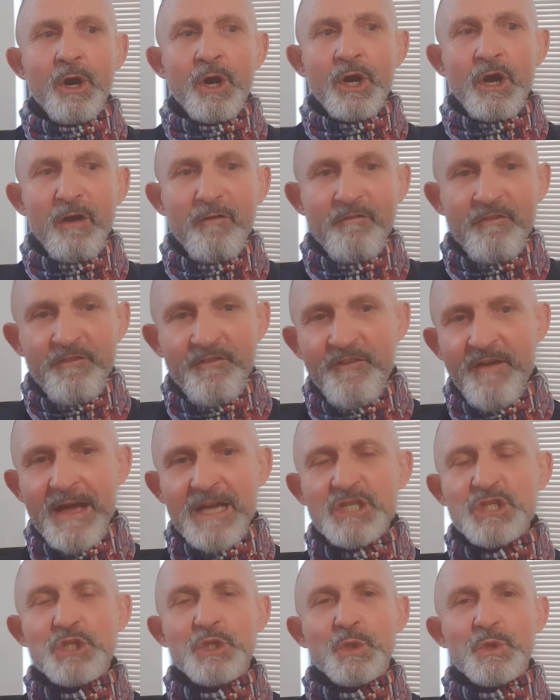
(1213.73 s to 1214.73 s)

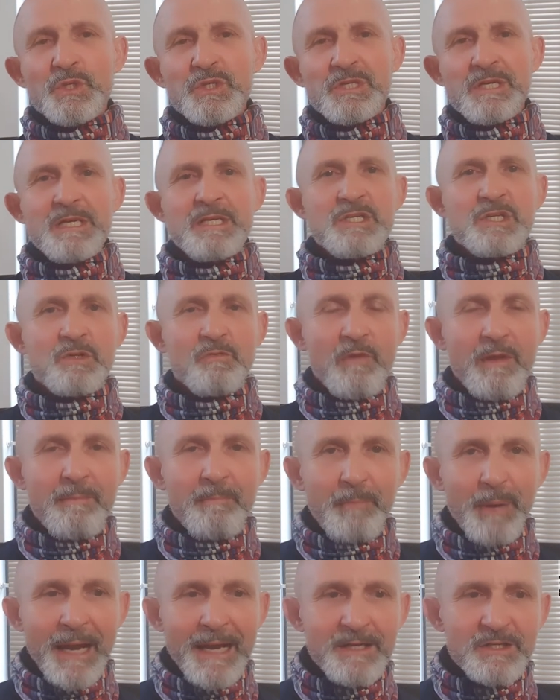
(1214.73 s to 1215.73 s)
Confess your sins and
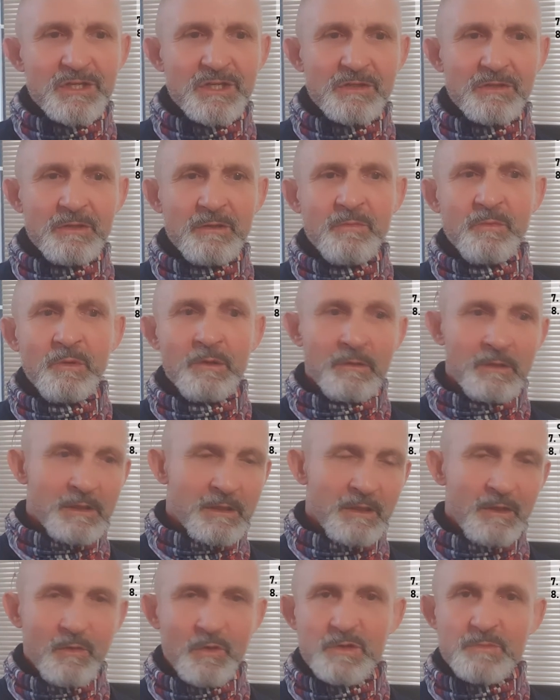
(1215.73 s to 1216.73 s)
repent of them. In
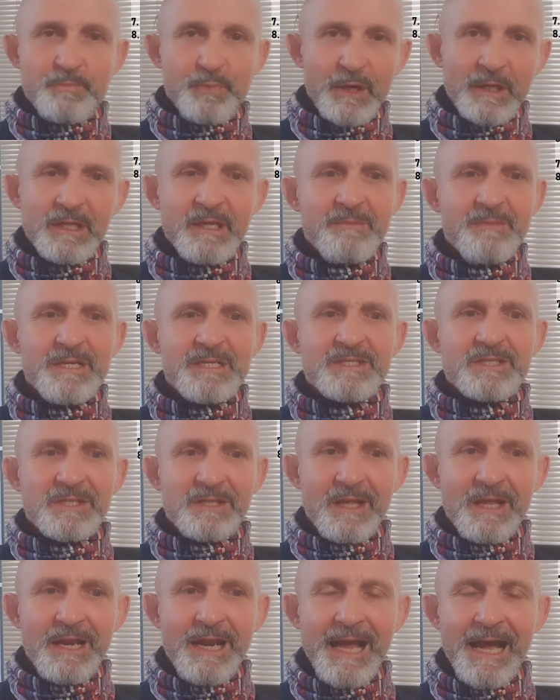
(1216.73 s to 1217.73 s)
other words, bring them into
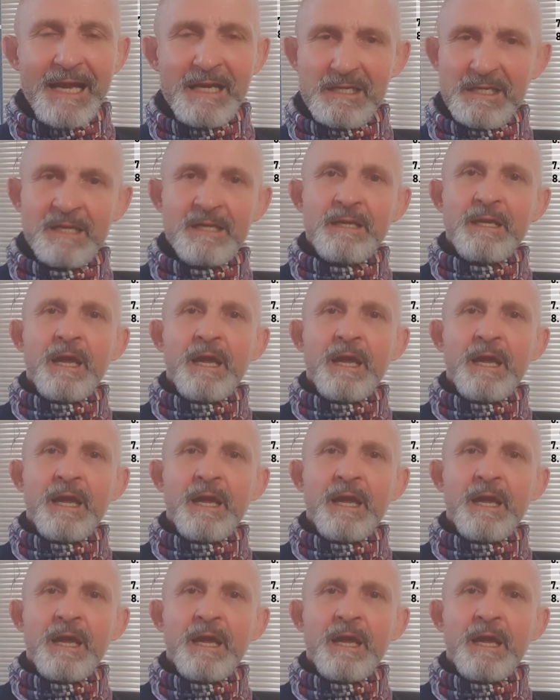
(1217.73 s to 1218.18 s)
the light.